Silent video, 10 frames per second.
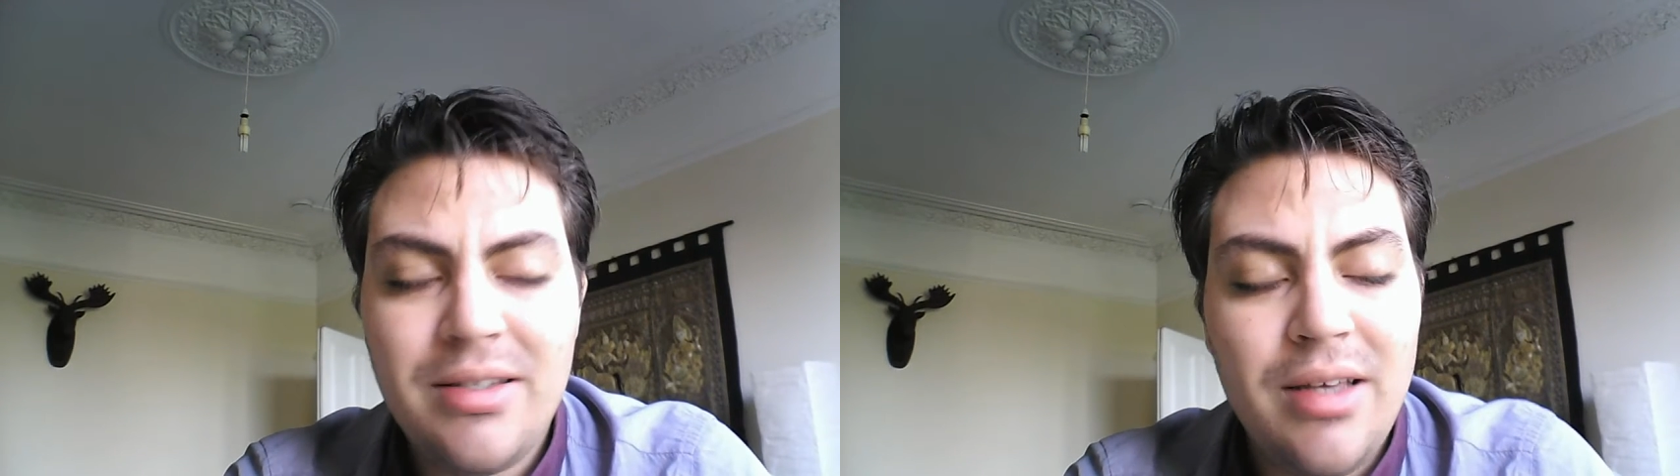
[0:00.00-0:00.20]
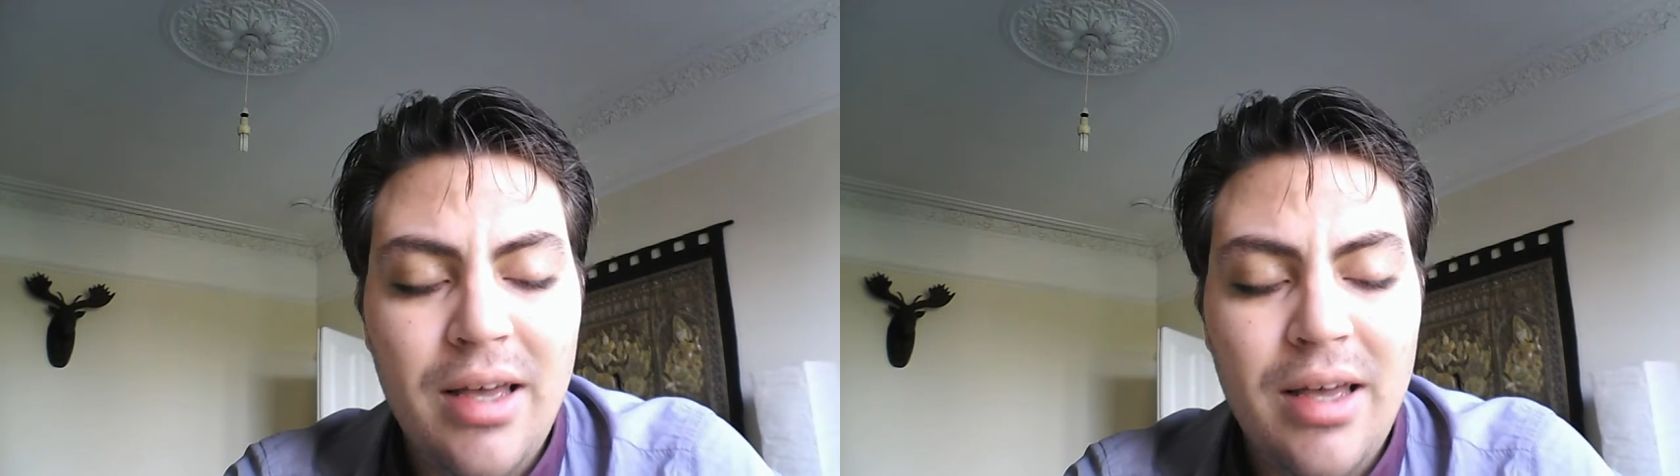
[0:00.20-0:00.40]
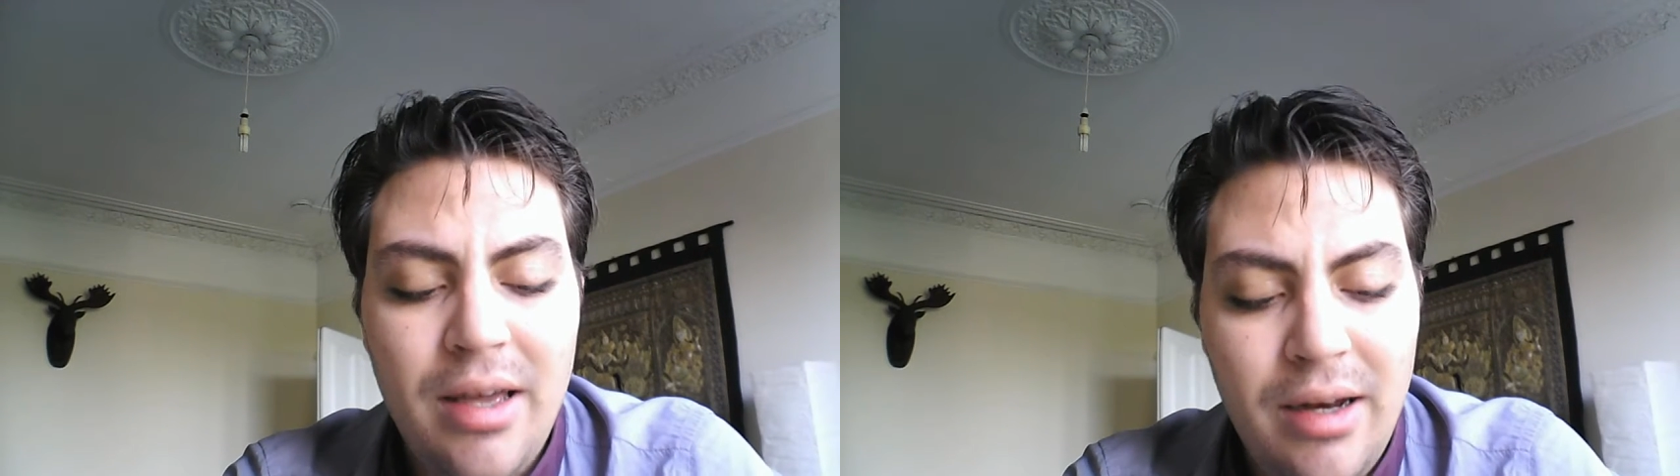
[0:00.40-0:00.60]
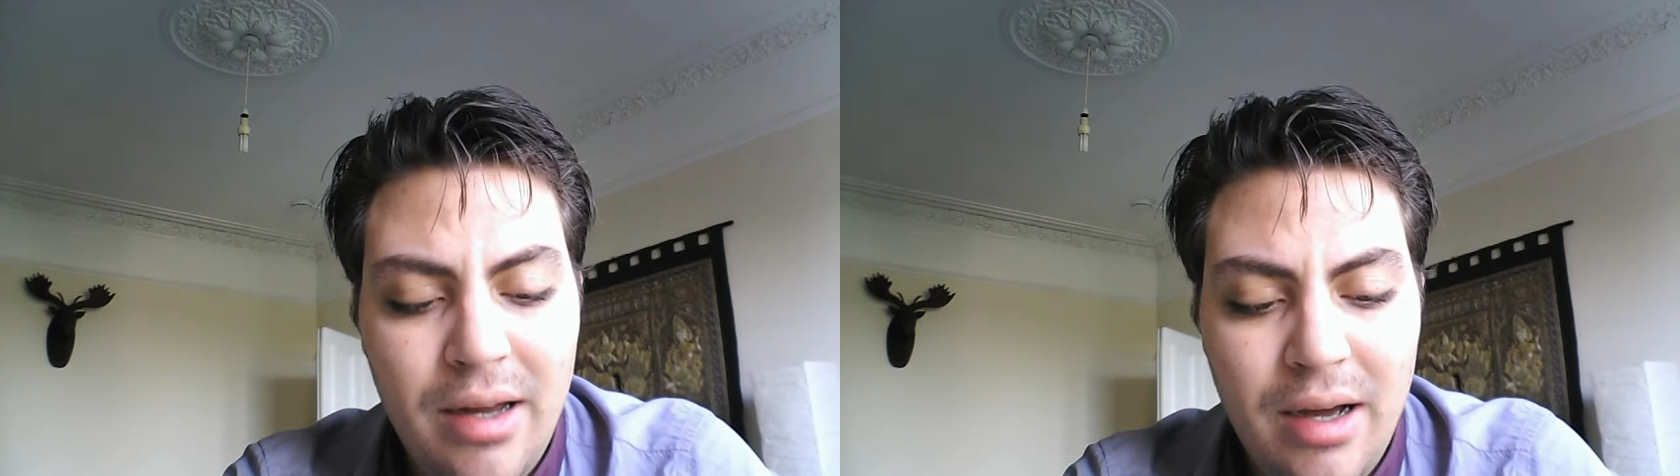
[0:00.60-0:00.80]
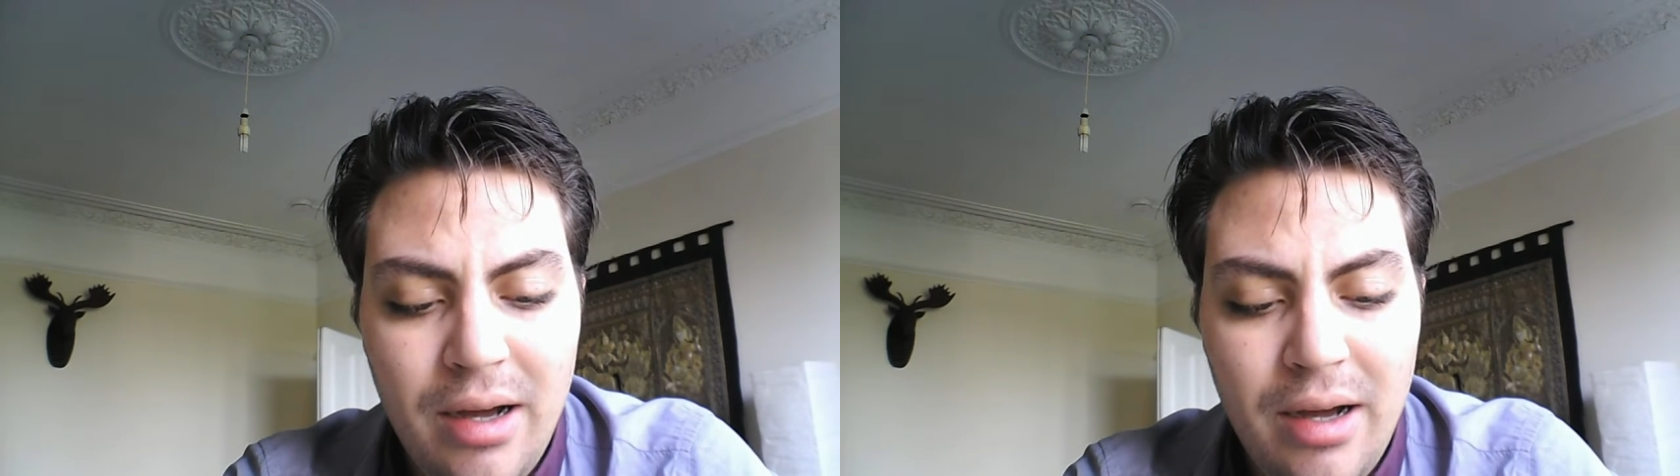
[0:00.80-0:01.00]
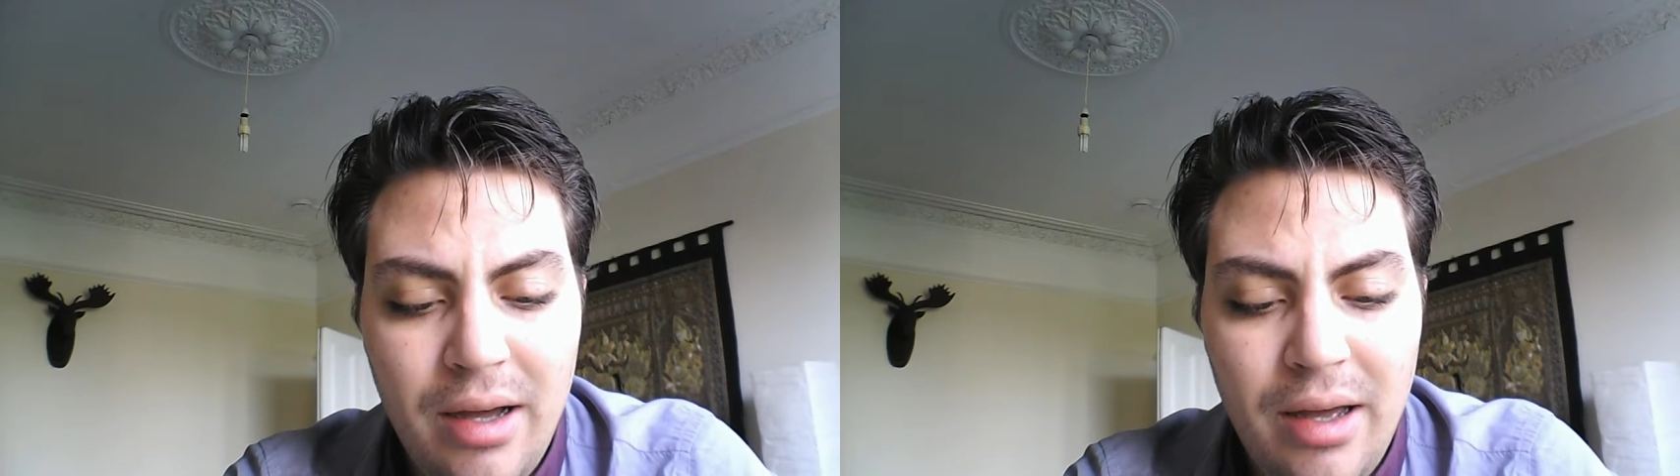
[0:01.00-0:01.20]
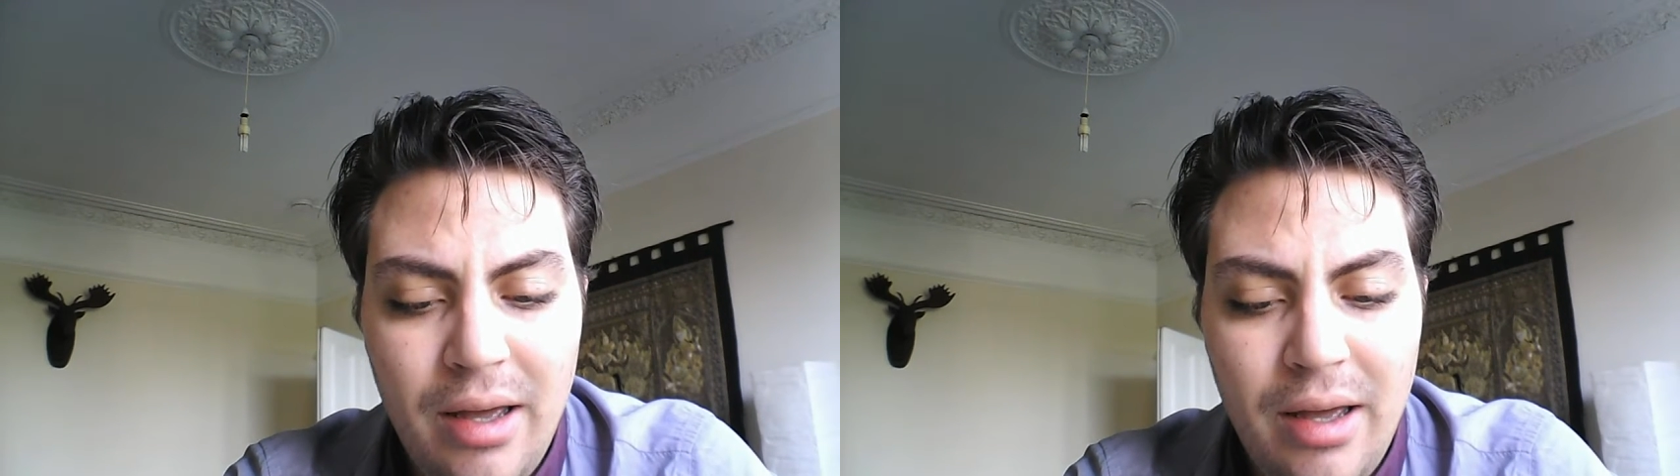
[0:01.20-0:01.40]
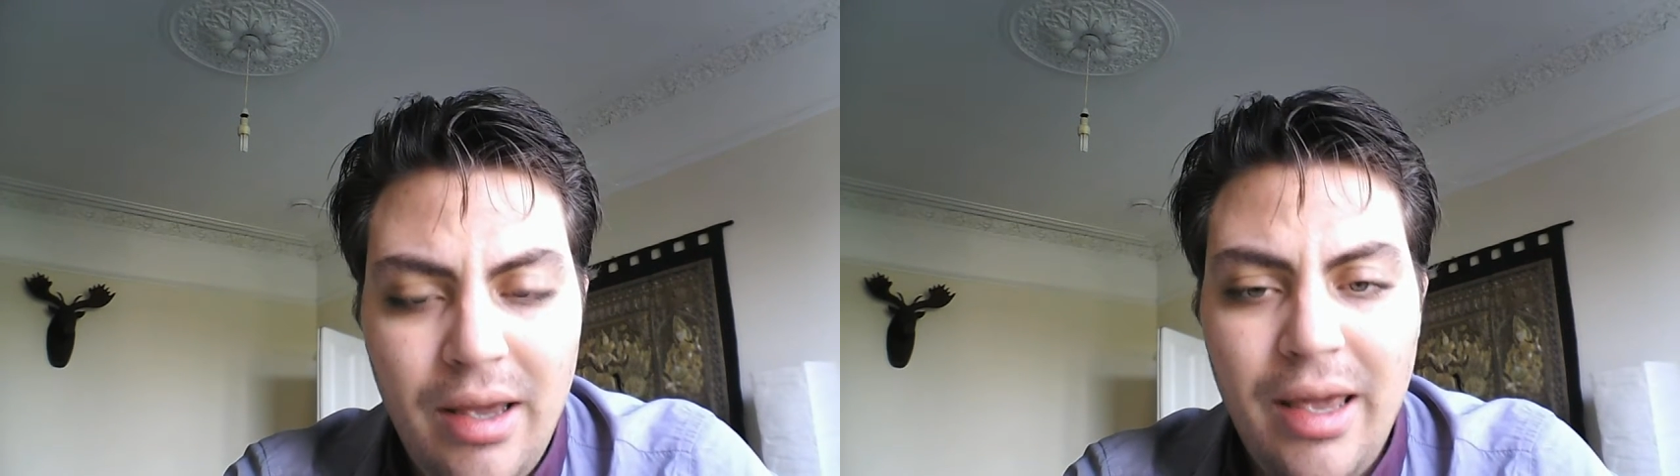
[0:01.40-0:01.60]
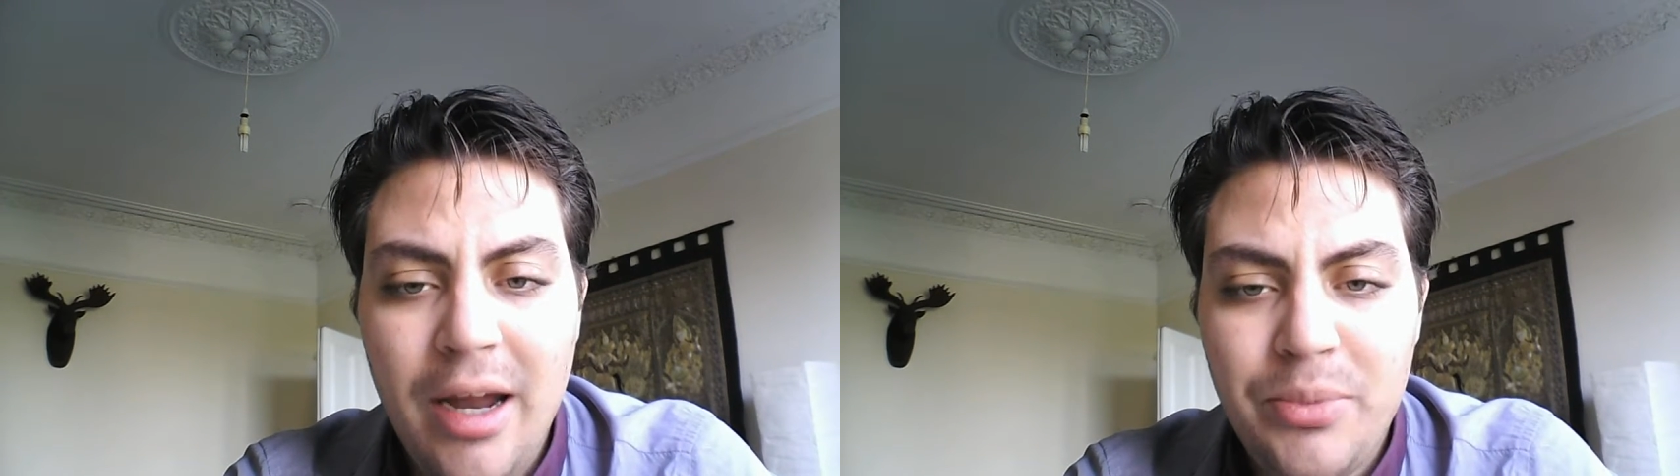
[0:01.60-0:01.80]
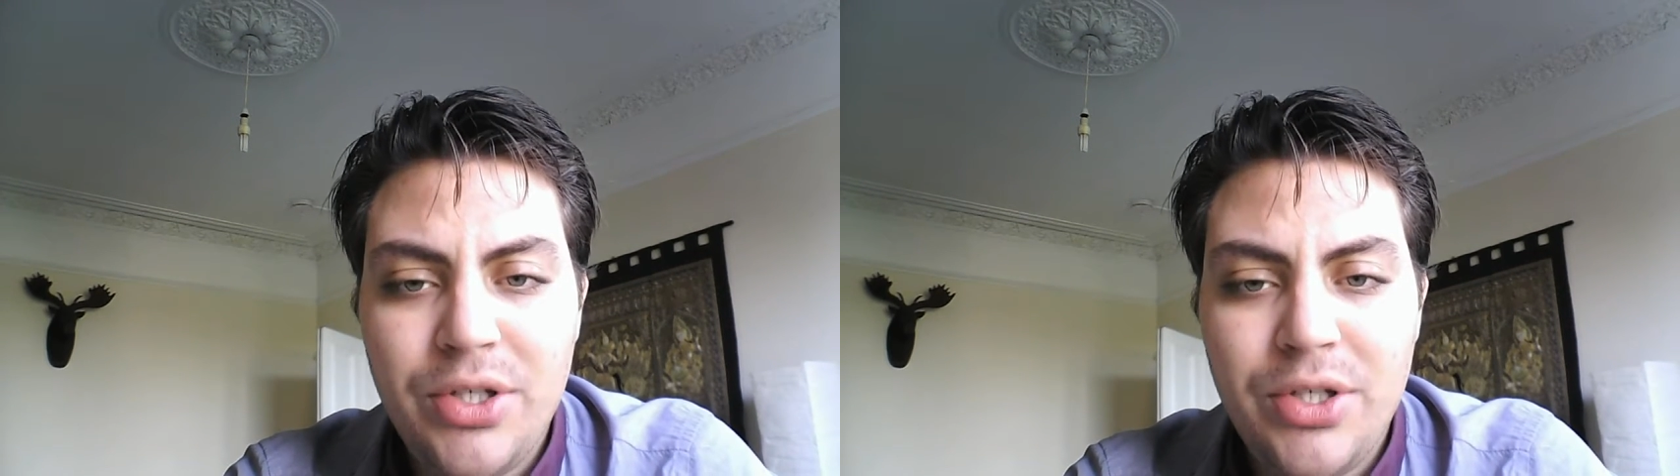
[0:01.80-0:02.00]
and it
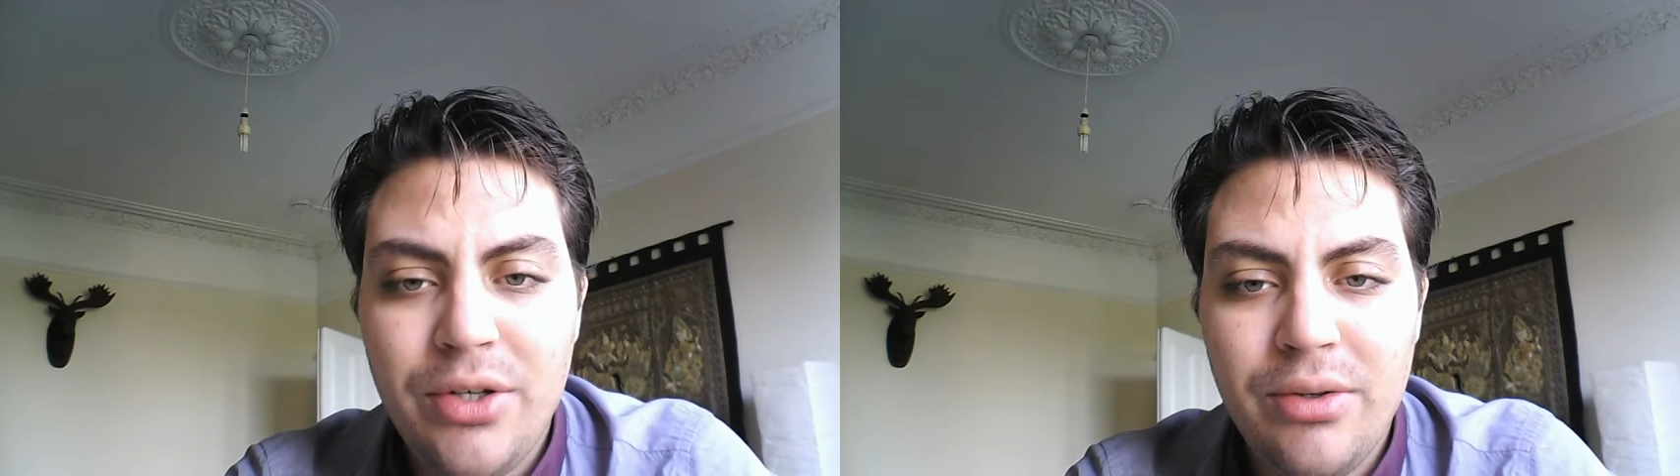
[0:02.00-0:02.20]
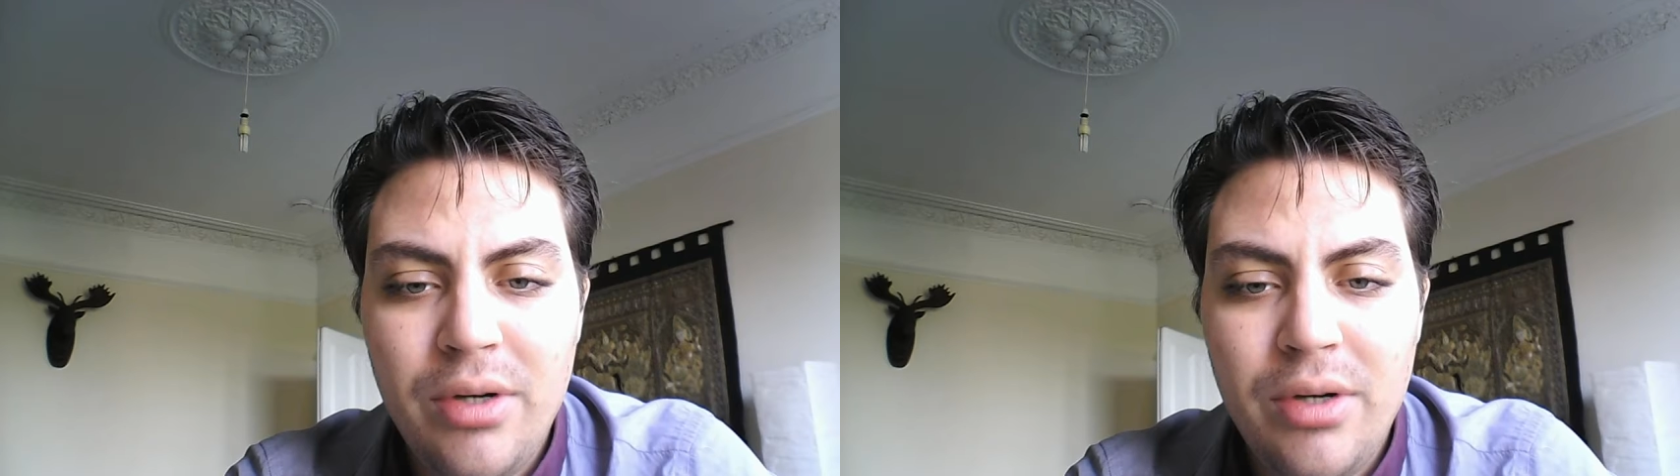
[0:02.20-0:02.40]
helps you